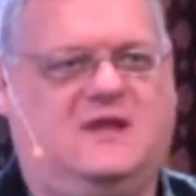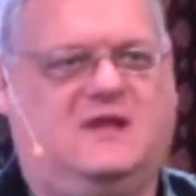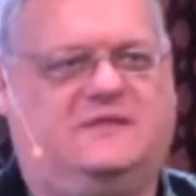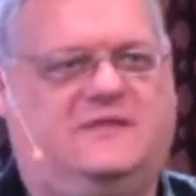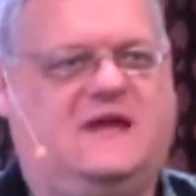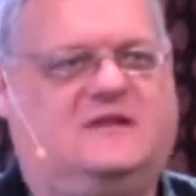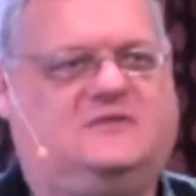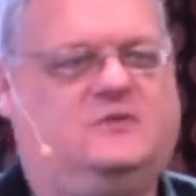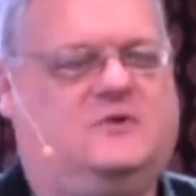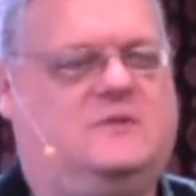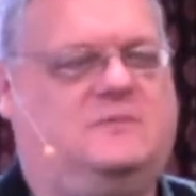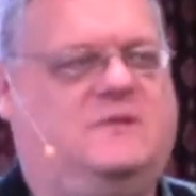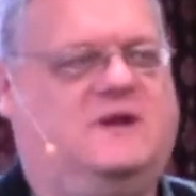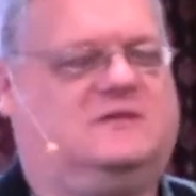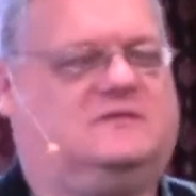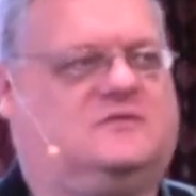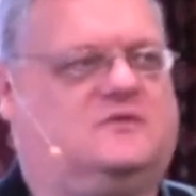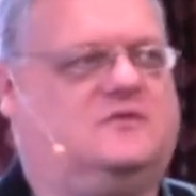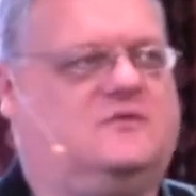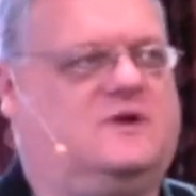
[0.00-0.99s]
That's what
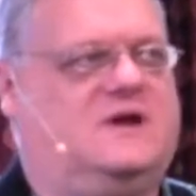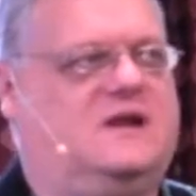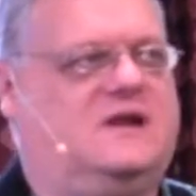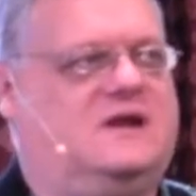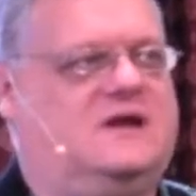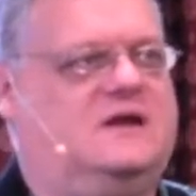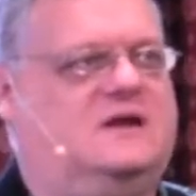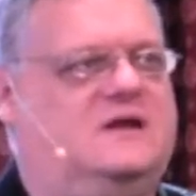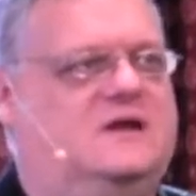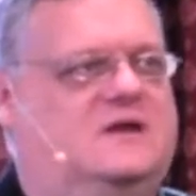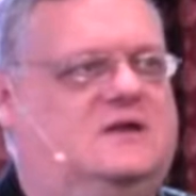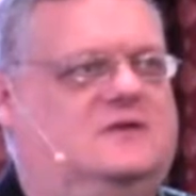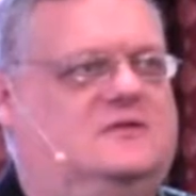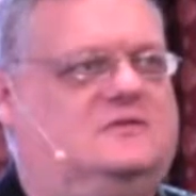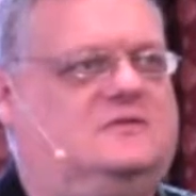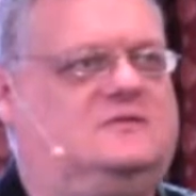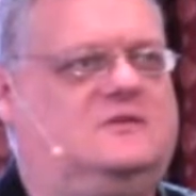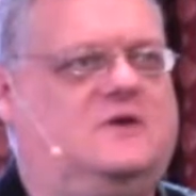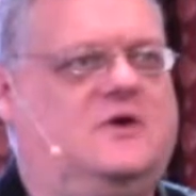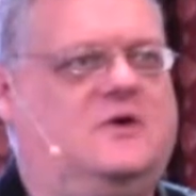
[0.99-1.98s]
makes Greta
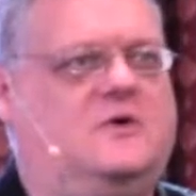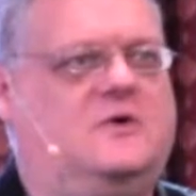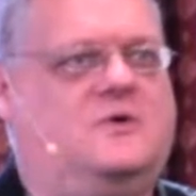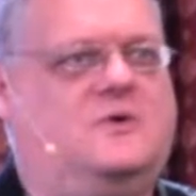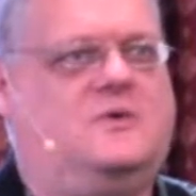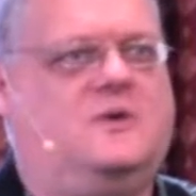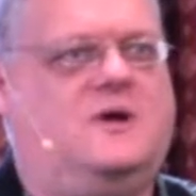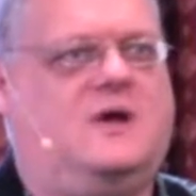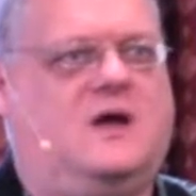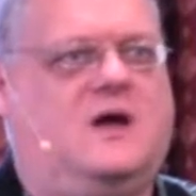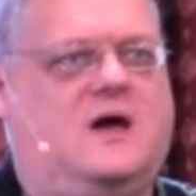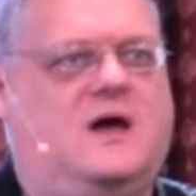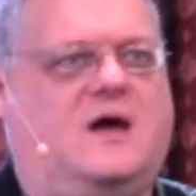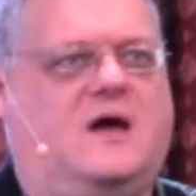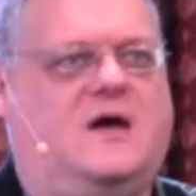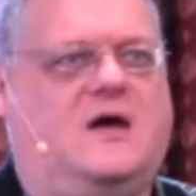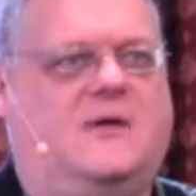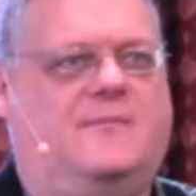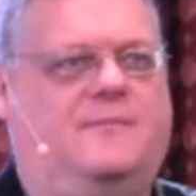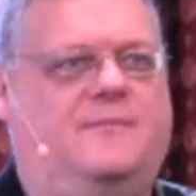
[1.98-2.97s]
so
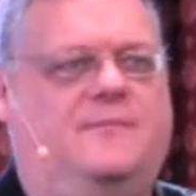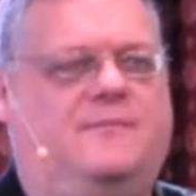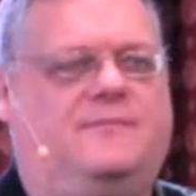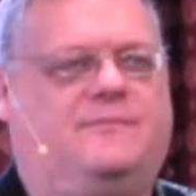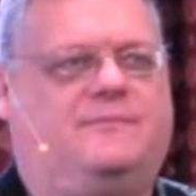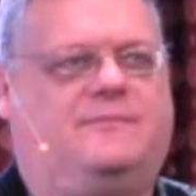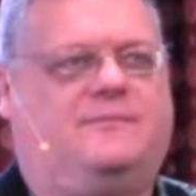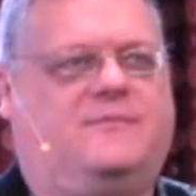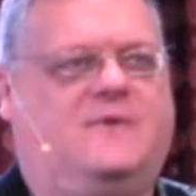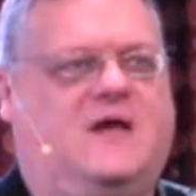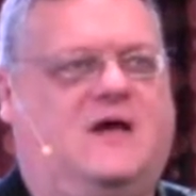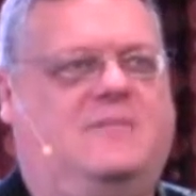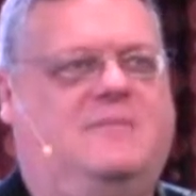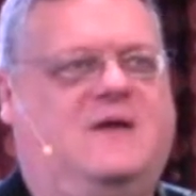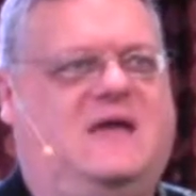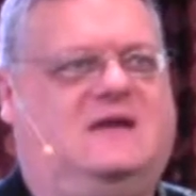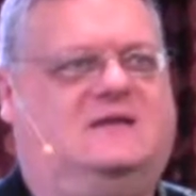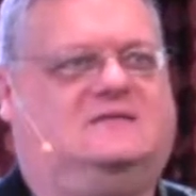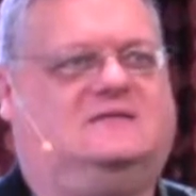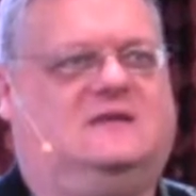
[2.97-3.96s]

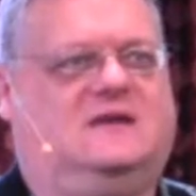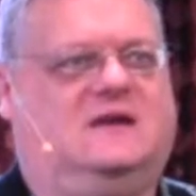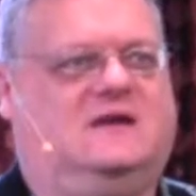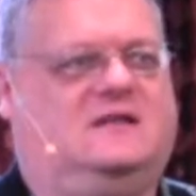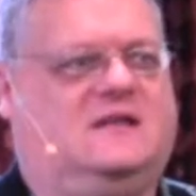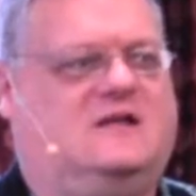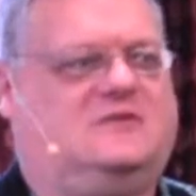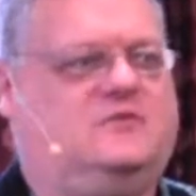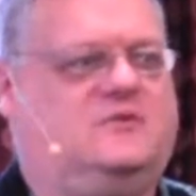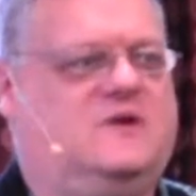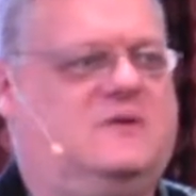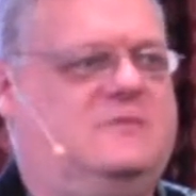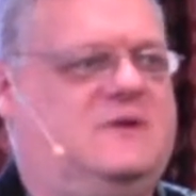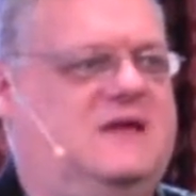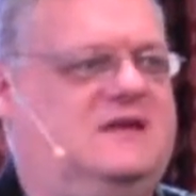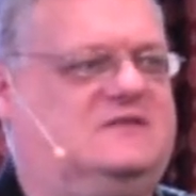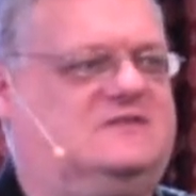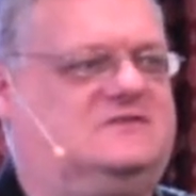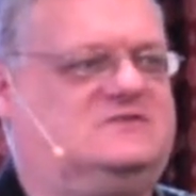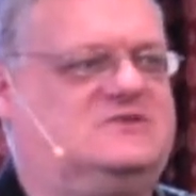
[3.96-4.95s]
amazing, and that's what
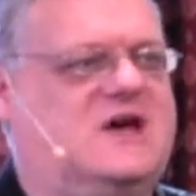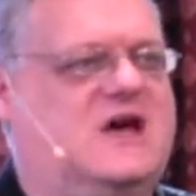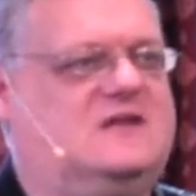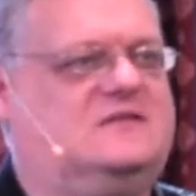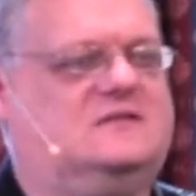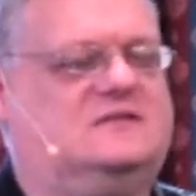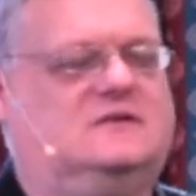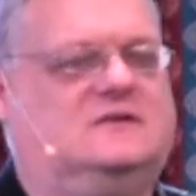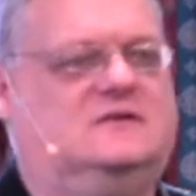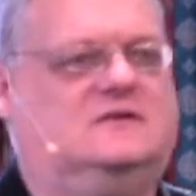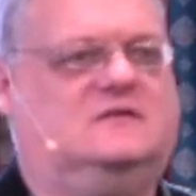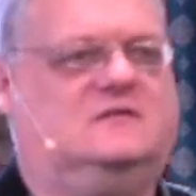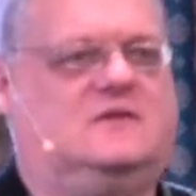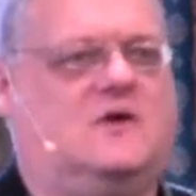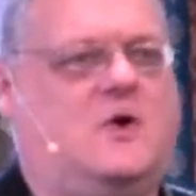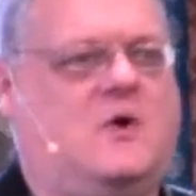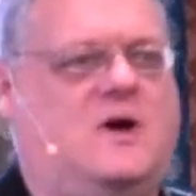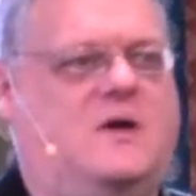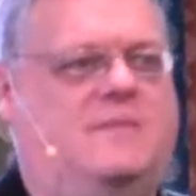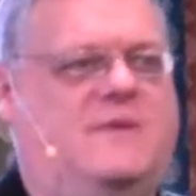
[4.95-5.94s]
makes Jocelyn
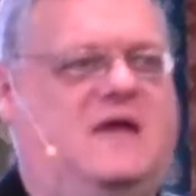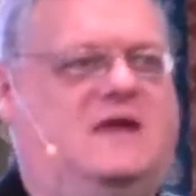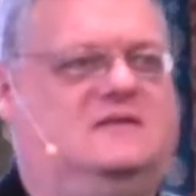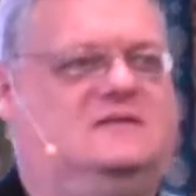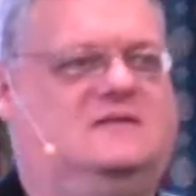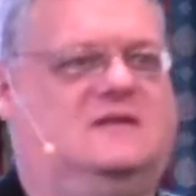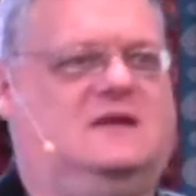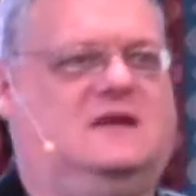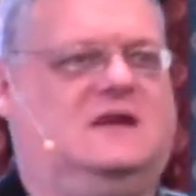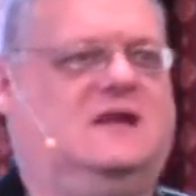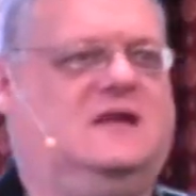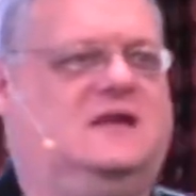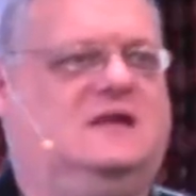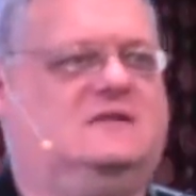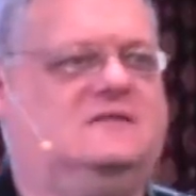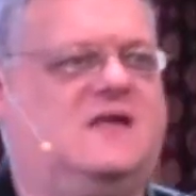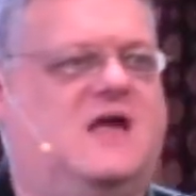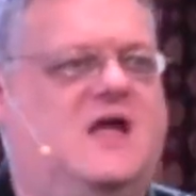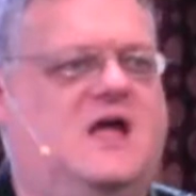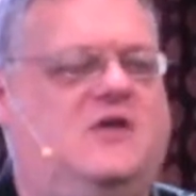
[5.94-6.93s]
so amazing,
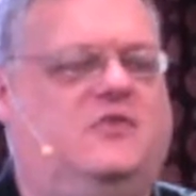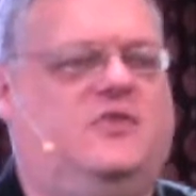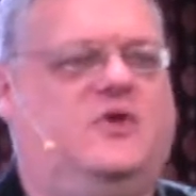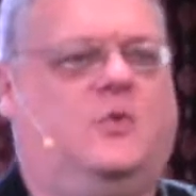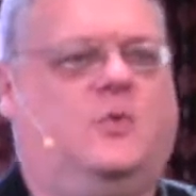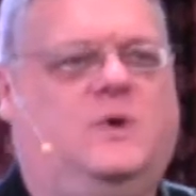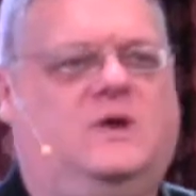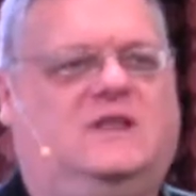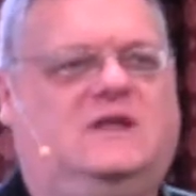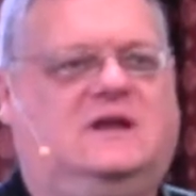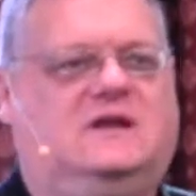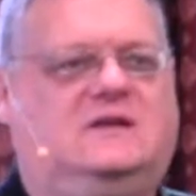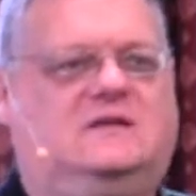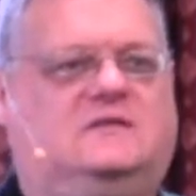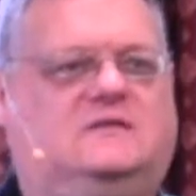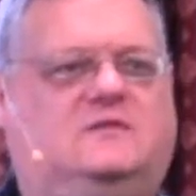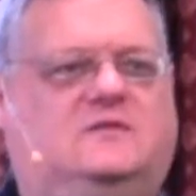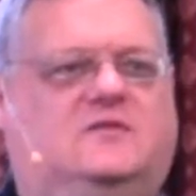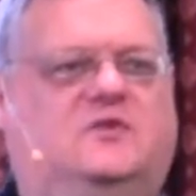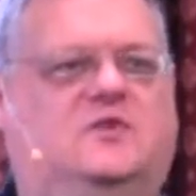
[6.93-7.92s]
is the
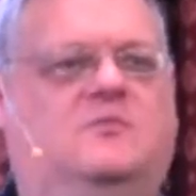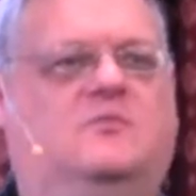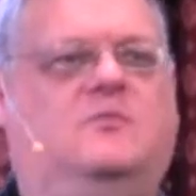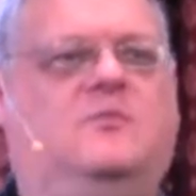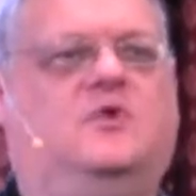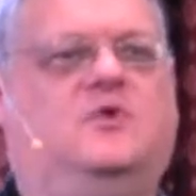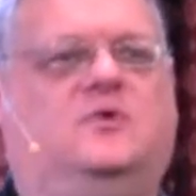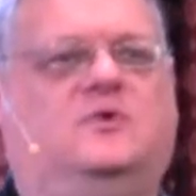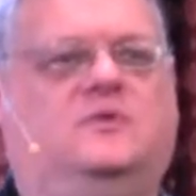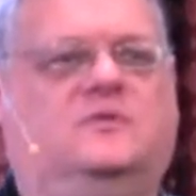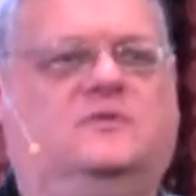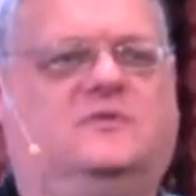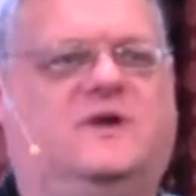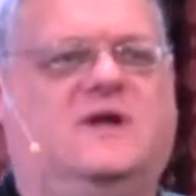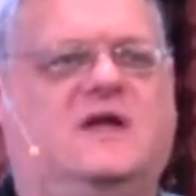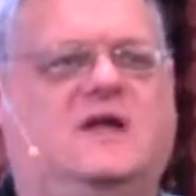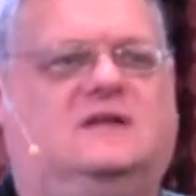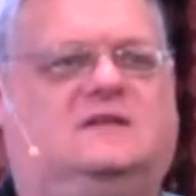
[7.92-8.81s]
willingness to move.